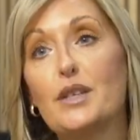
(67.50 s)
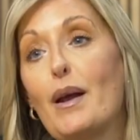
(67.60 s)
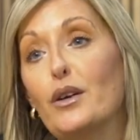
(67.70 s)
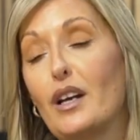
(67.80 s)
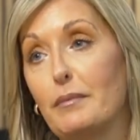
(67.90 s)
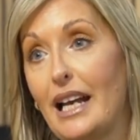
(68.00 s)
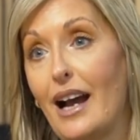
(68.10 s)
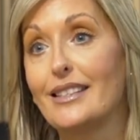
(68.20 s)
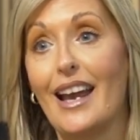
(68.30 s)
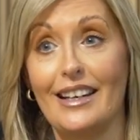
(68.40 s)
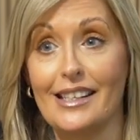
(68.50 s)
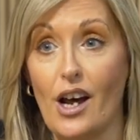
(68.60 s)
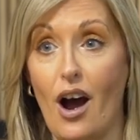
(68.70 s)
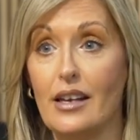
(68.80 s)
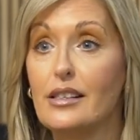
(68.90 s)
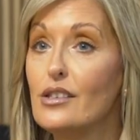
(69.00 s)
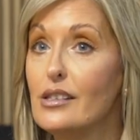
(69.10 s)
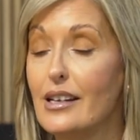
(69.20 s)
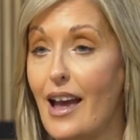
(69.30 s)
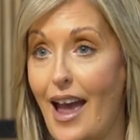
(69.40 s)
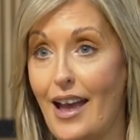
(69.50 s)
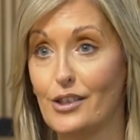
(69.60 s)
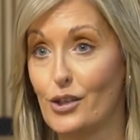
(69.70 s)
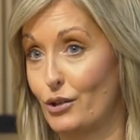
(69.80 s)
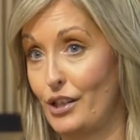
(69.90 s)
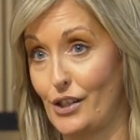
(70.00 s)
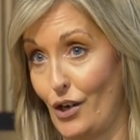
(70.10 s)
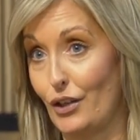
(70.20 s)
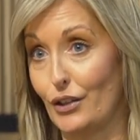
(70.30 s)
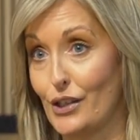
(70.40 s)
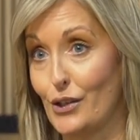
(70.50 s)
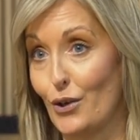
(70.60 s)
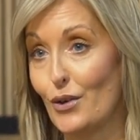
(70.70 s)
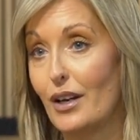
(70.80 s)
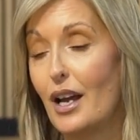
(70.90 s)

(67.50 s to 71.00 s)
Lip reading: panel can be cut to any size using a handsaw or a circular saw,